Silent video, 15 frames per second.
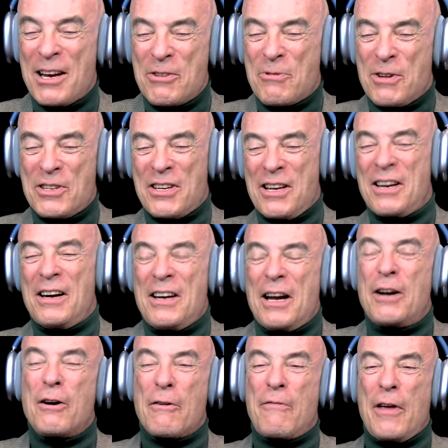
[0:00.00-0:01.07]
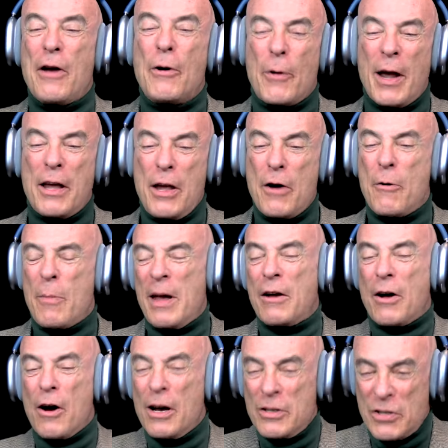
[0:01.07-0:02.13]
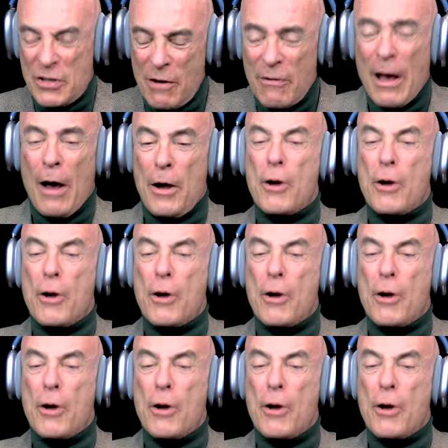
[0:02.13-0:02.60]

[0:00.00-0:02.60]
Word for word: interested in interviewing you because of